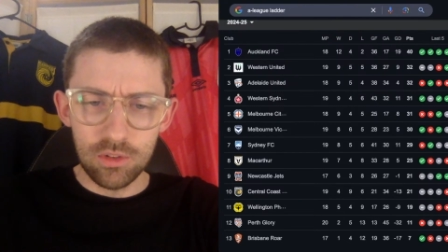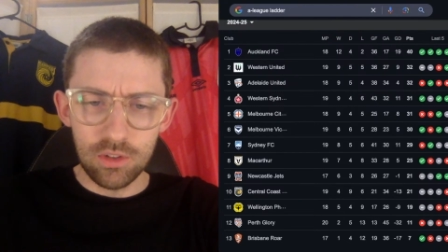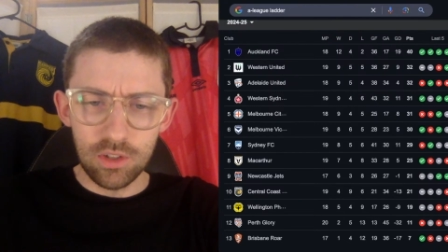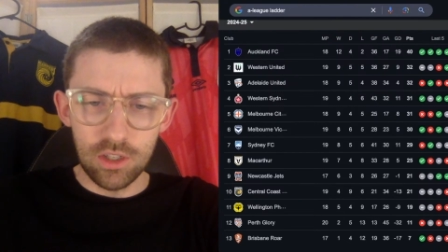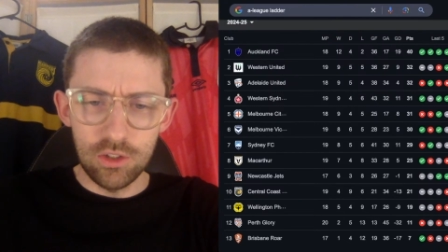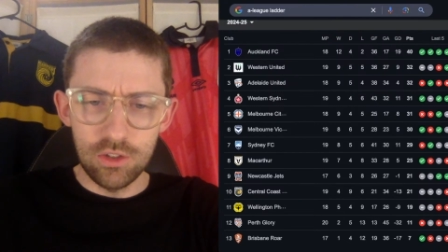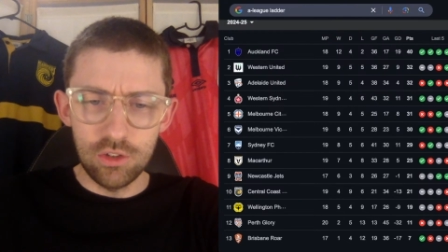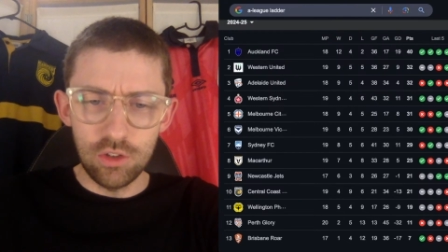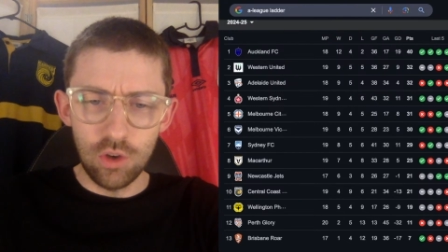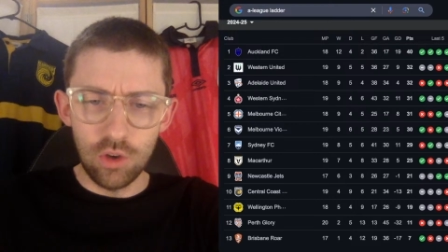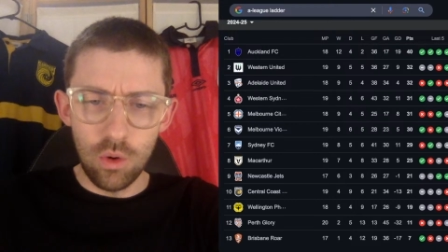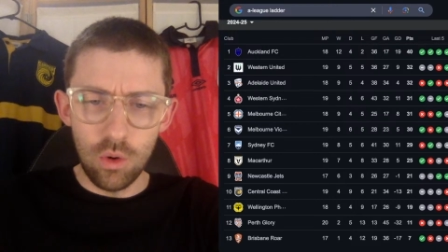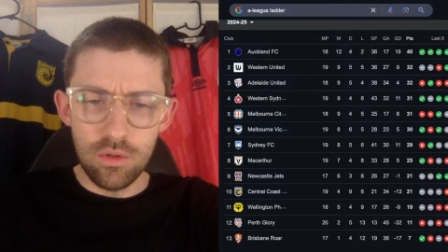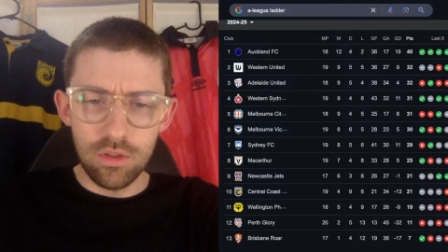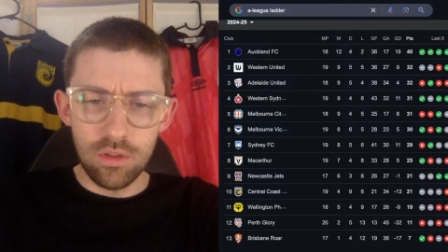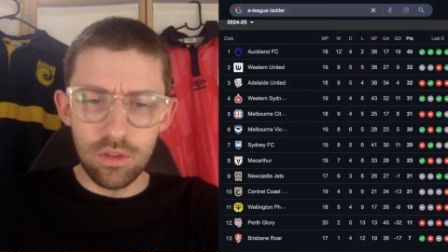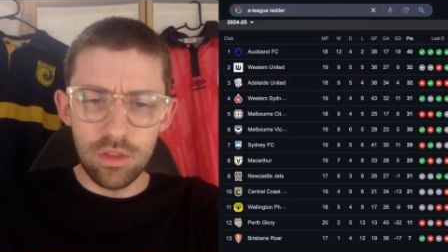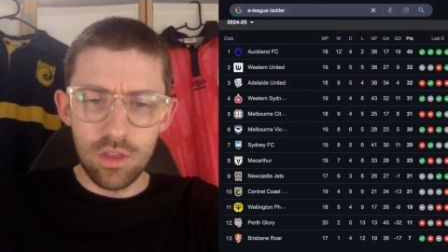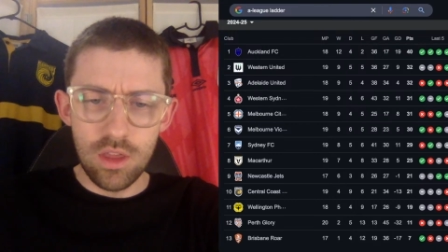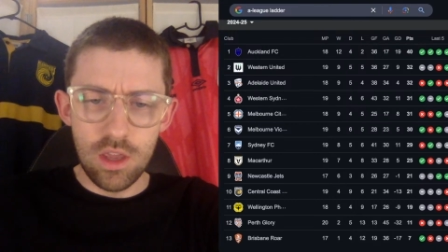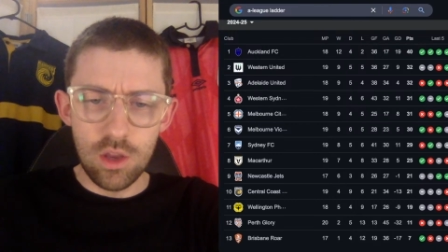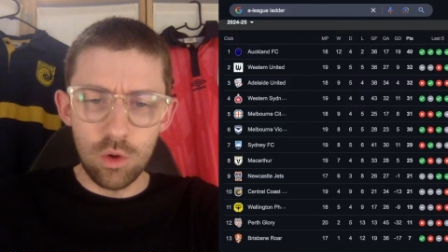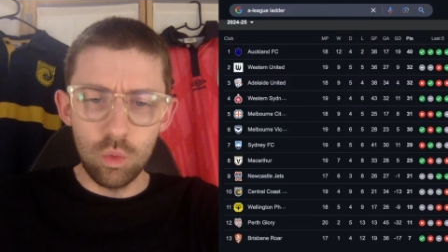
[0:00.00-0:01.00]
I don't
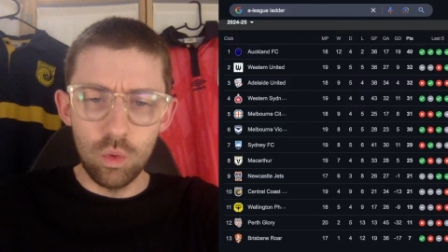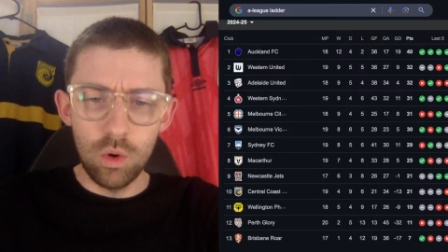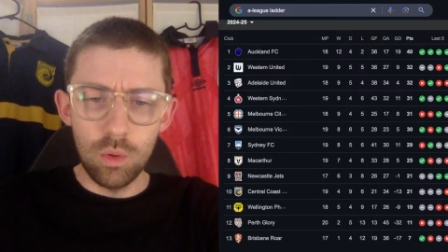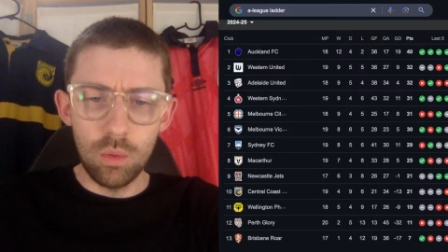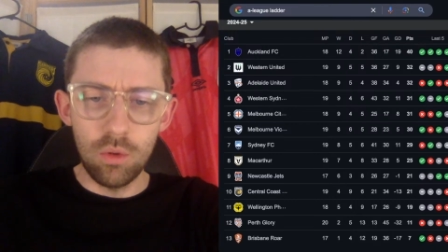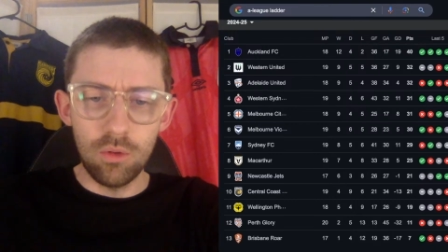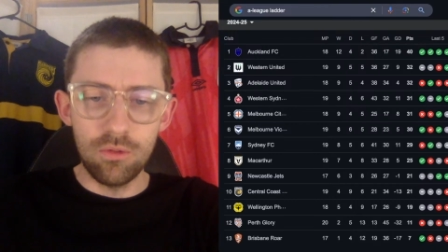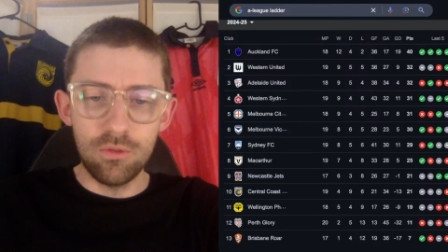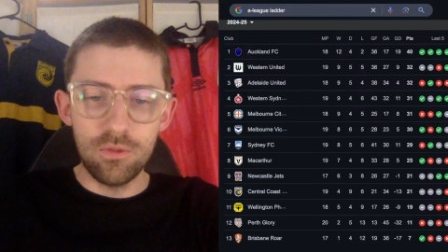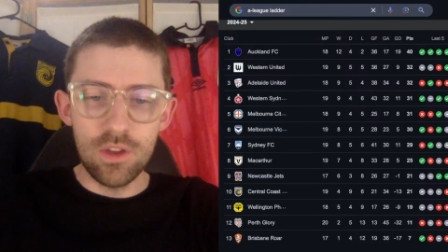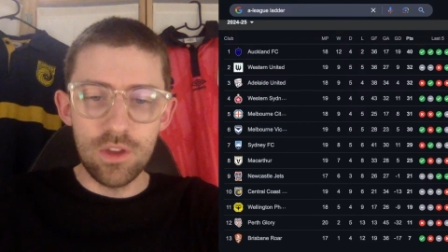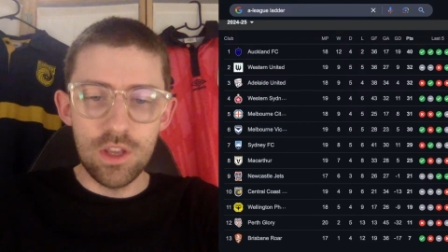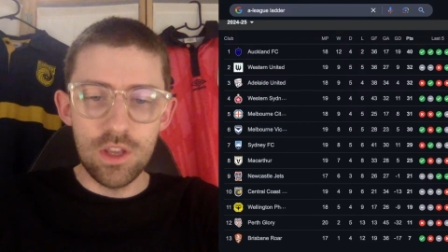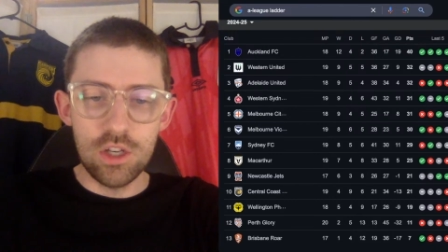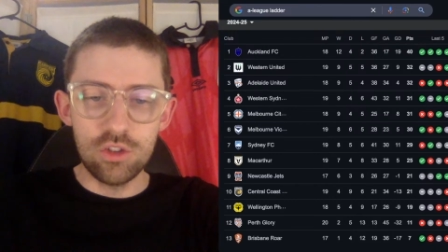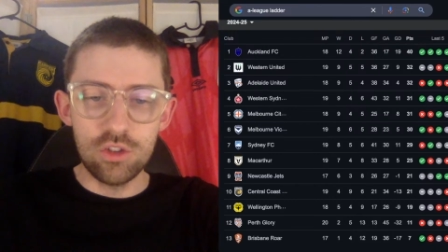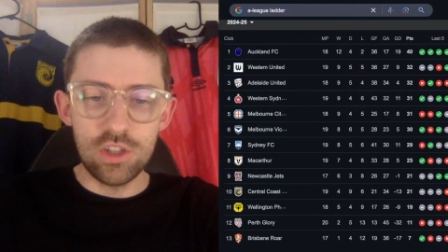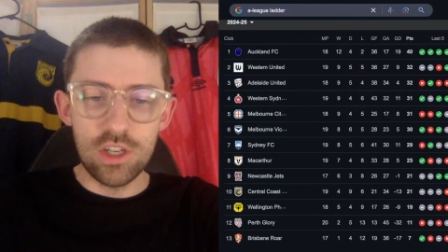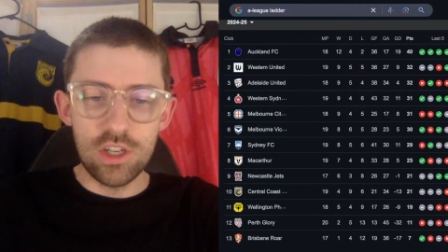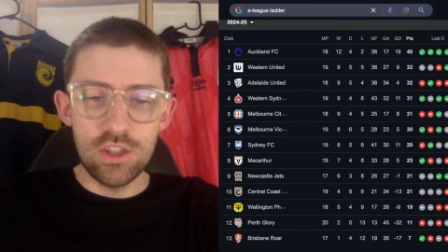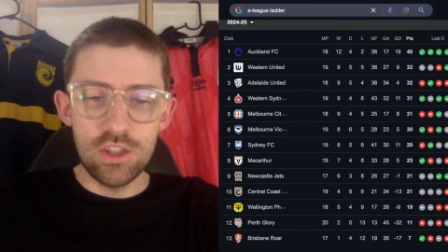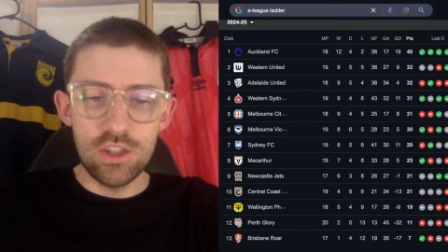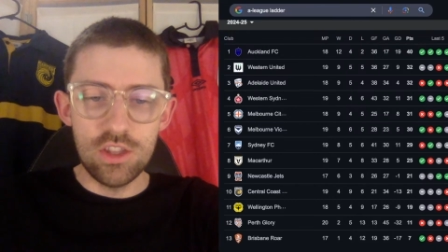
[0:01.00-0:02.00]
think we will finish
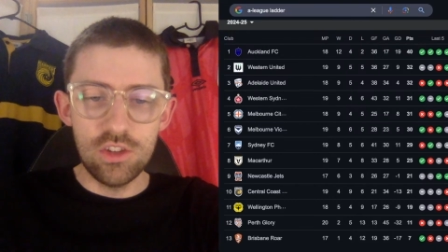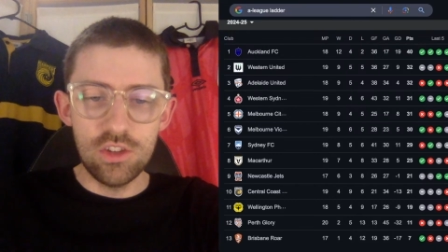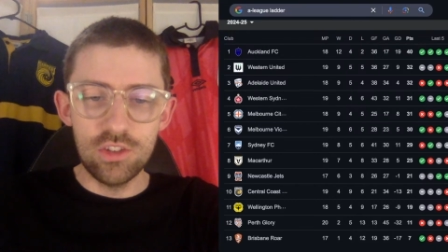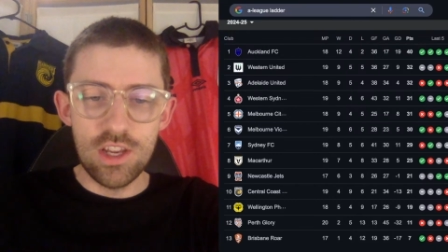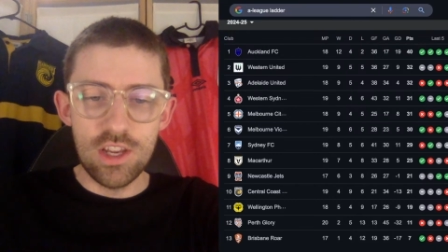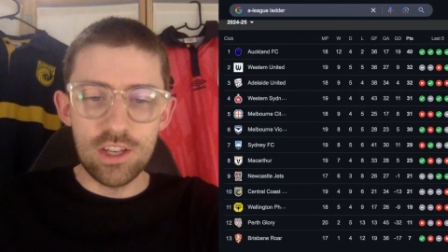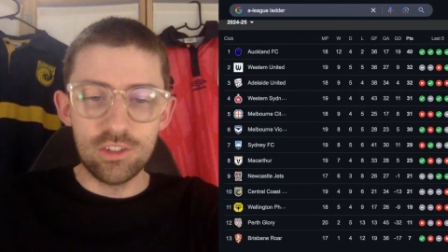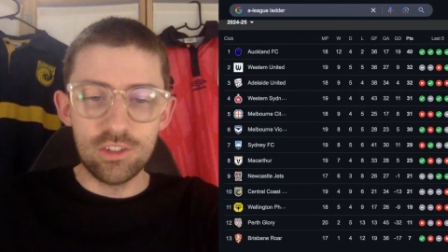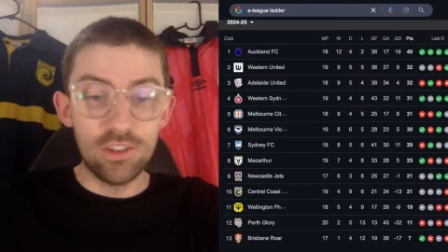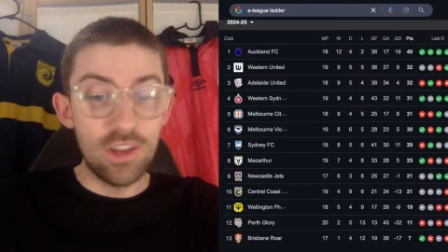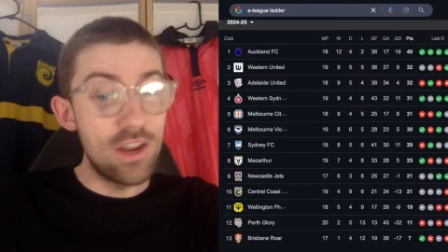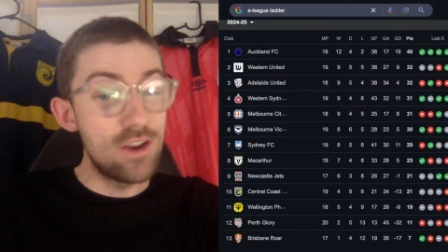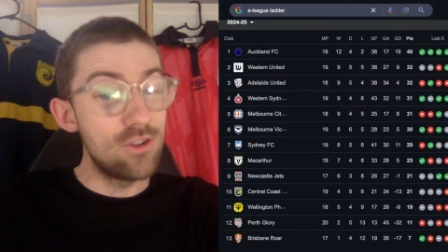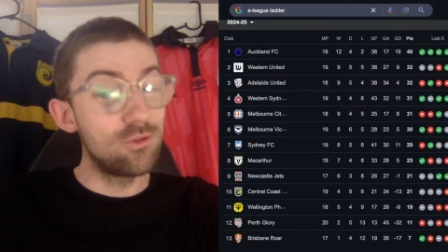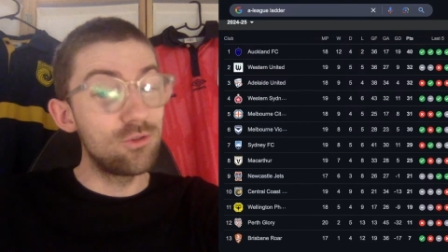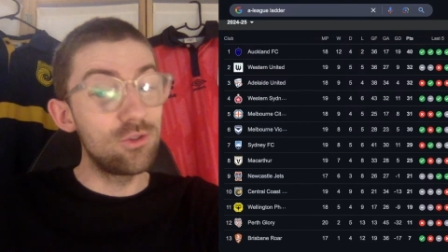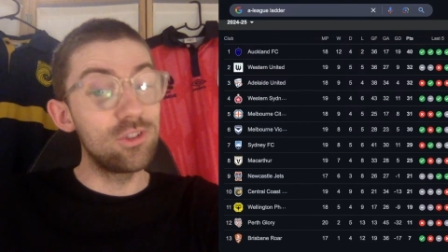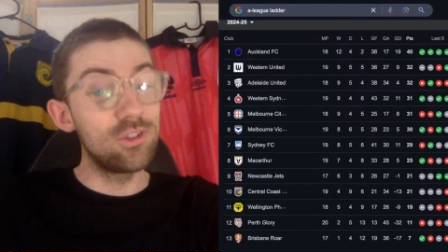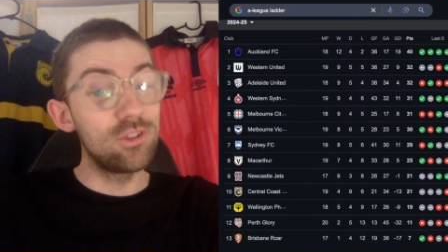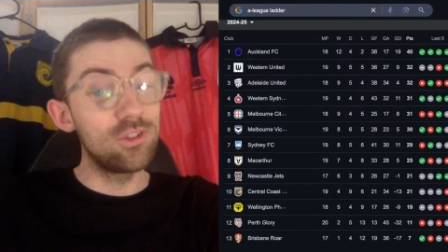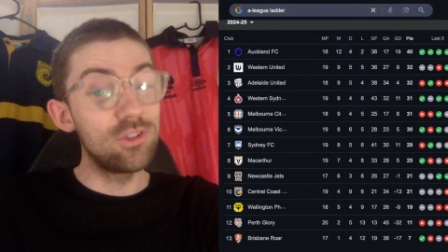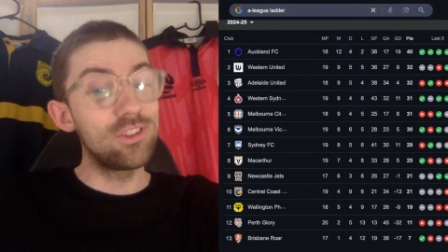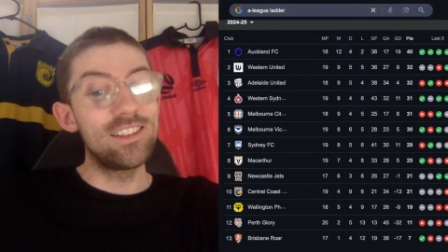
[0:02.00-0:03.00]
in the 6.
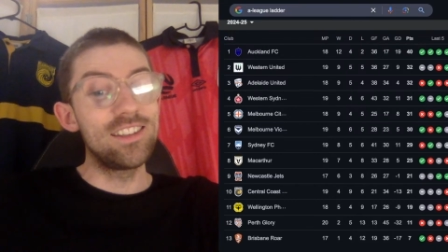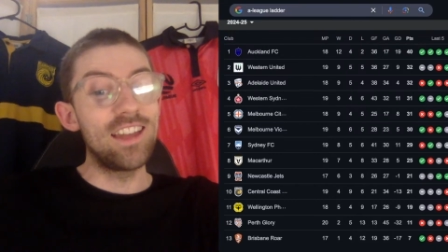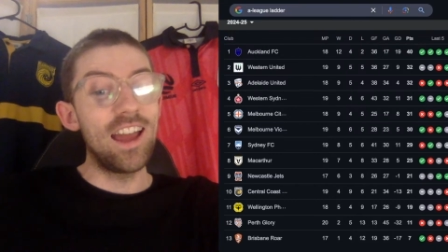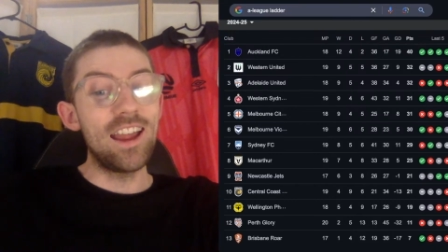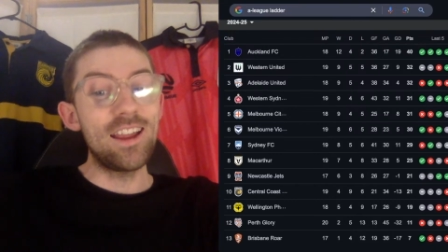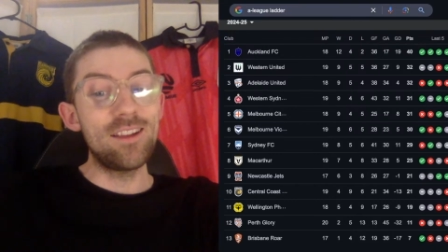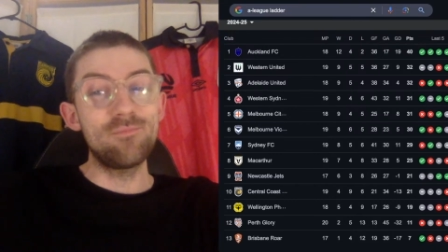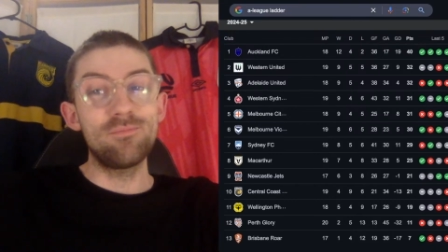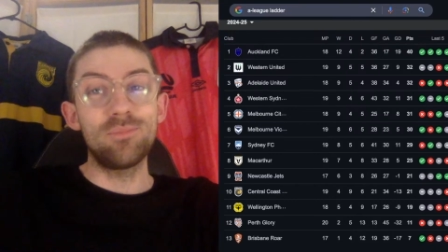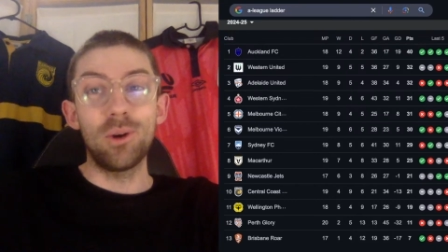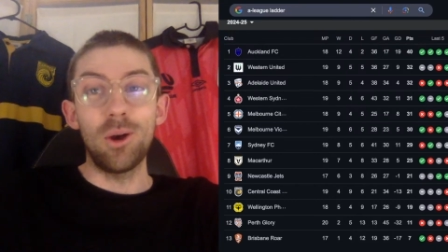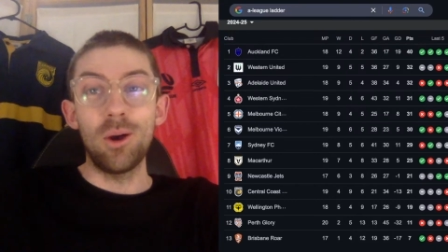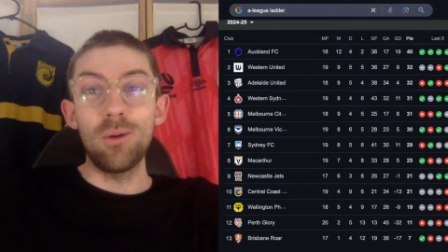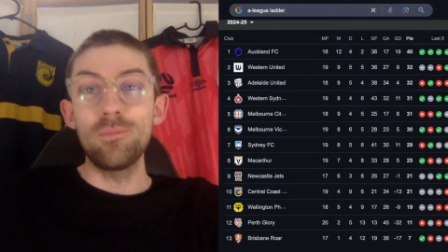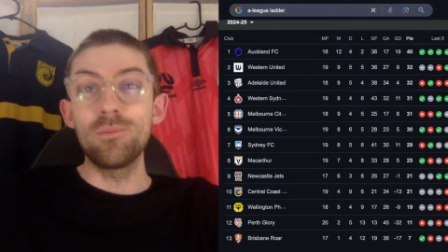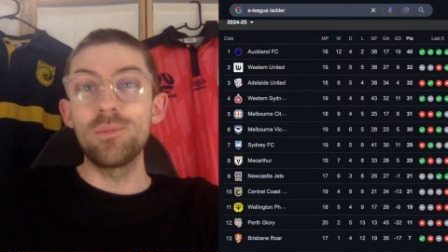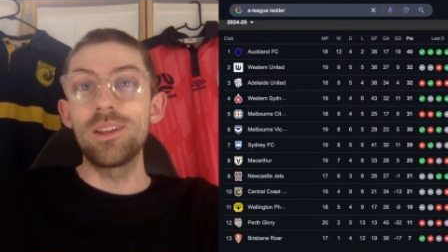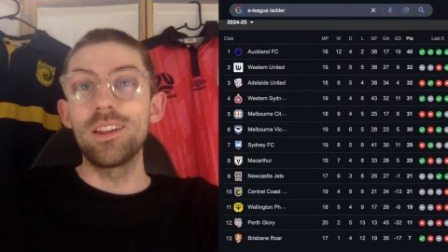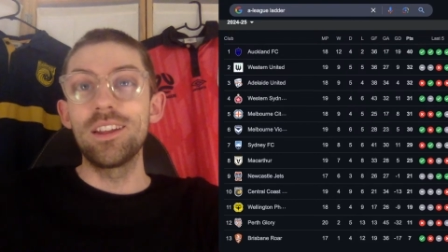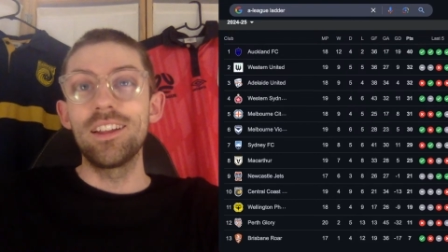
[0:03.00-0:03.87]
Interesting take, Bob.